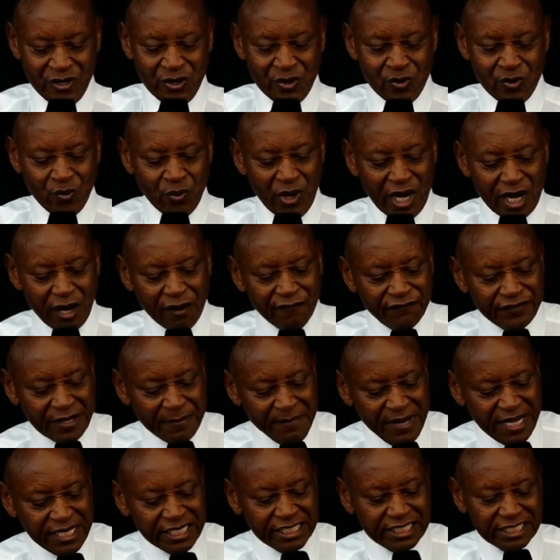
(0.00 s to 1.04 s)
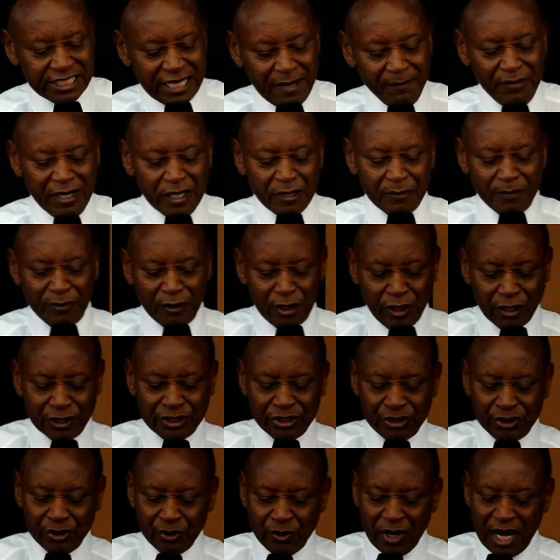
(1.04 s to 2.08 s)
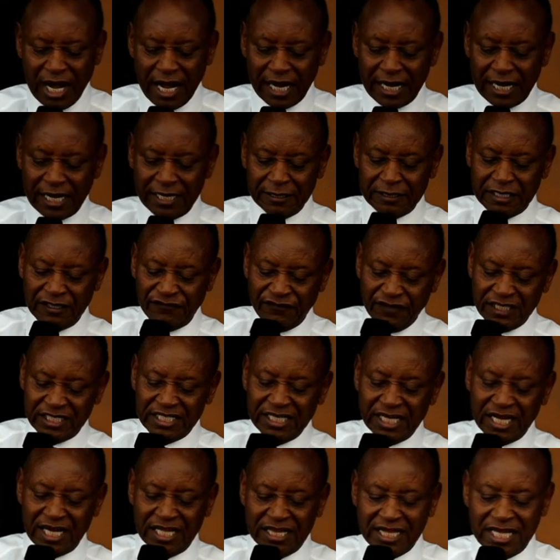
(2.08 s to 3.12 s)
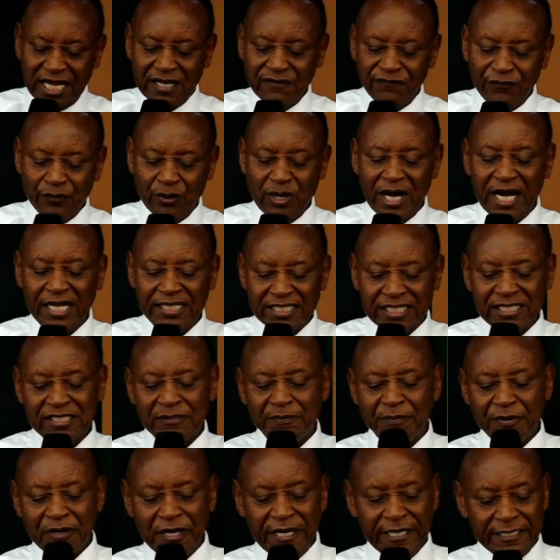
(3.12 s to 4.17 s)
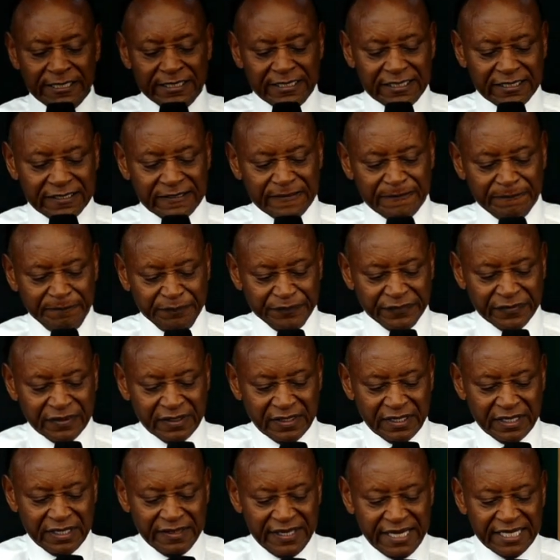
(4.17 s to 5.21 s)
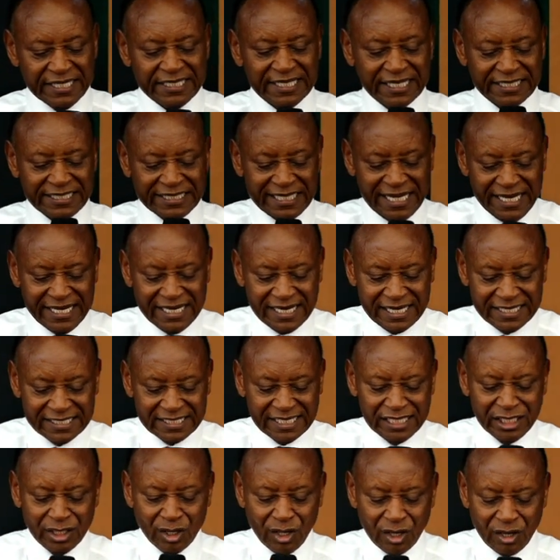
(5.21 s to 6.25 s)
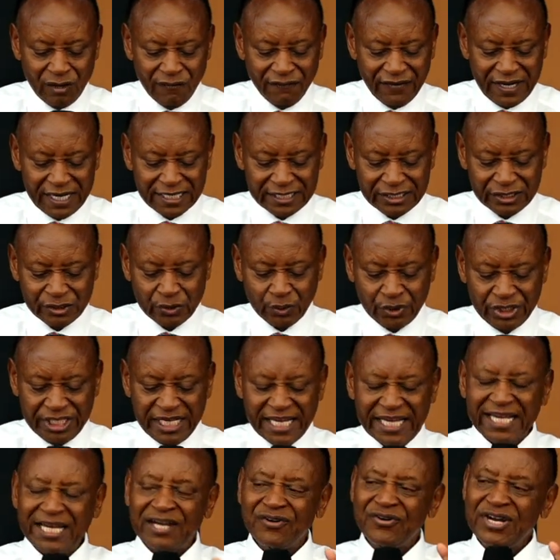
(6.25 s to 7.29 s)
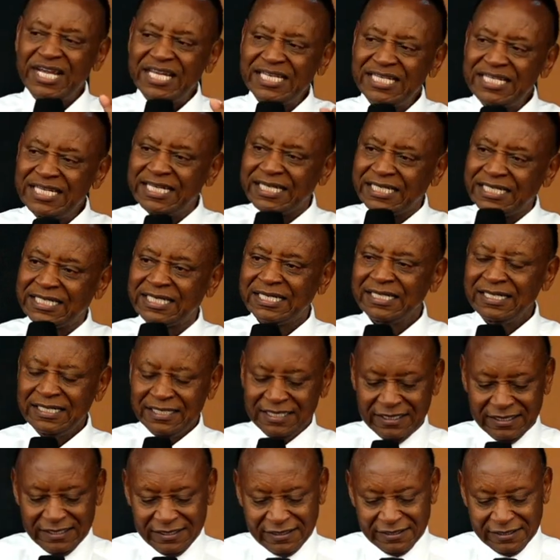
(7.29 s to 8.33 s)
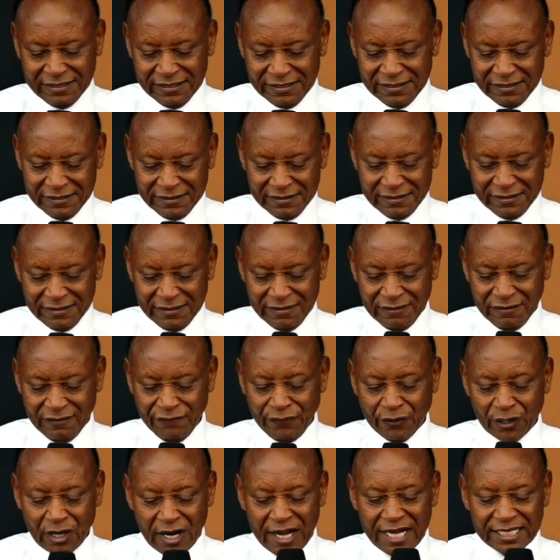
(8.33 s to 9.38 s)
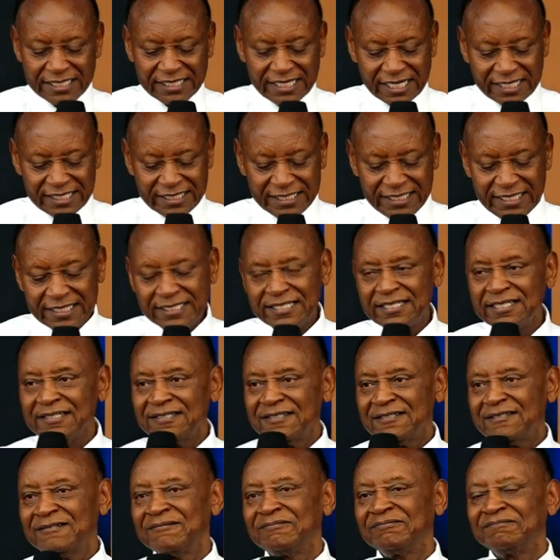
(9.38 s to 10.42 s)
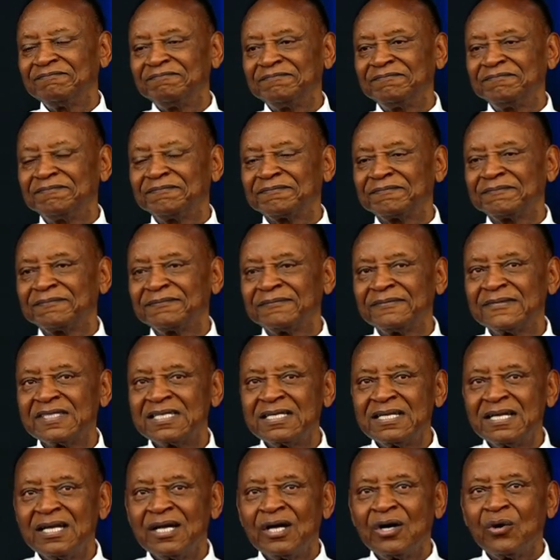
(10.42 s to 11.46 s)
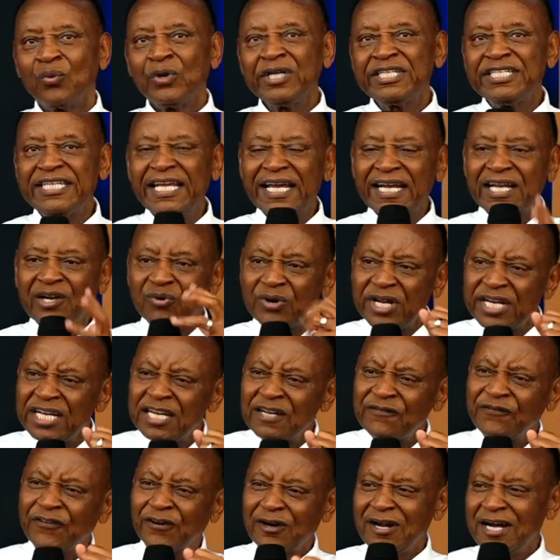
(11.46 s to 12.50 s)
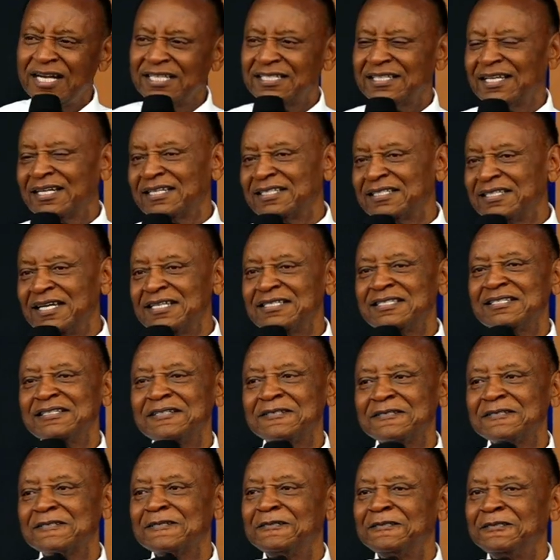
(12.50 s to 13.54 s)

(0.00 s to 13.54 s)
One of the main stumbling blocks to our cultivating a thankful heart is pride. There is a tendency in all of us to take credit for our successes. We take credit for our successes.